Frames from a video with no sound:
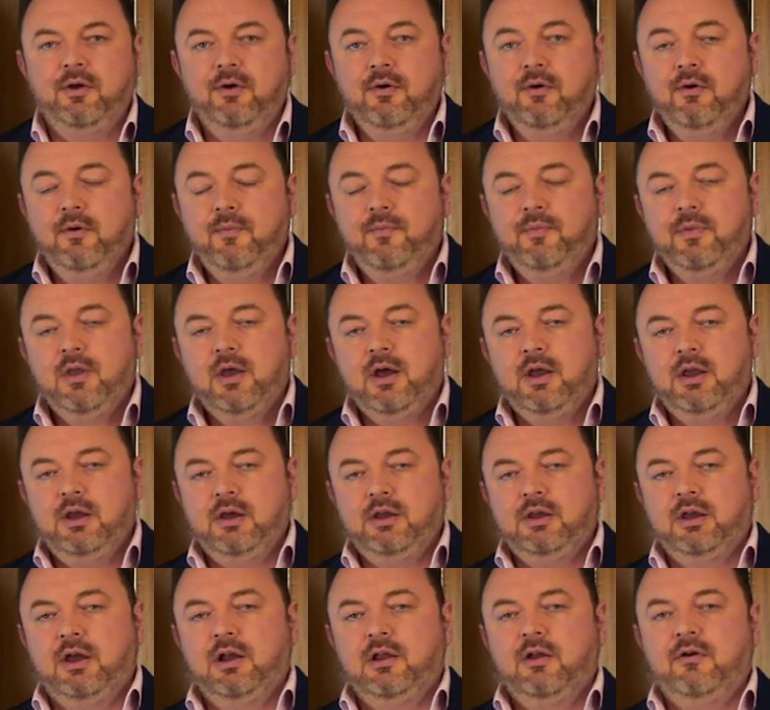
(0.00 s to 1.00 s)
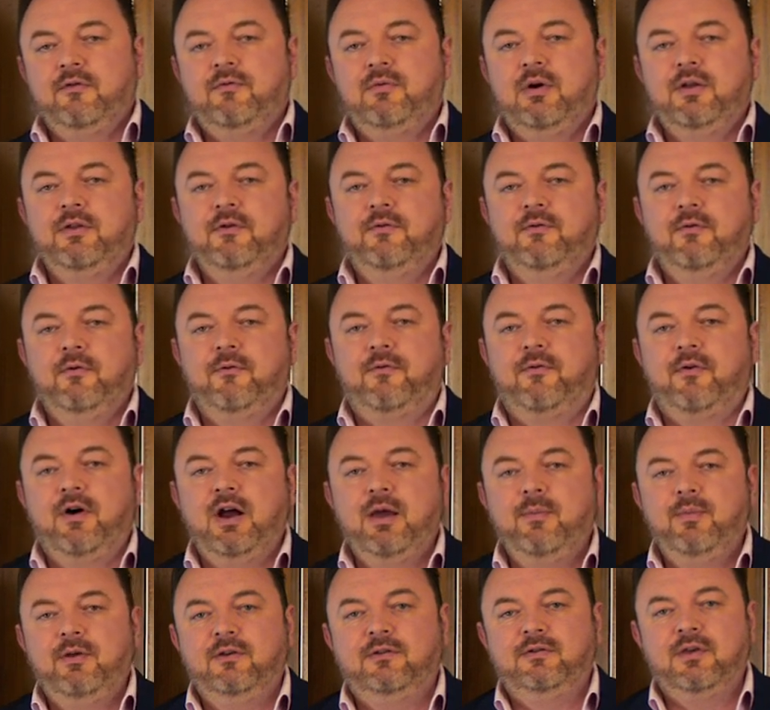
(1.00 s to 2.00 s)
You're going to get a lot of wonderful
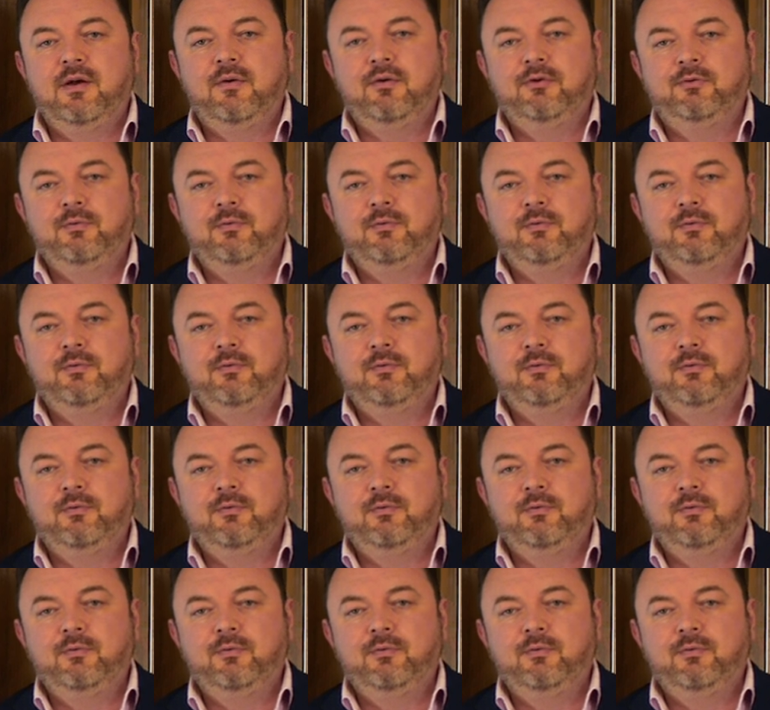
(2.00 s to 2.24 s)
freebies there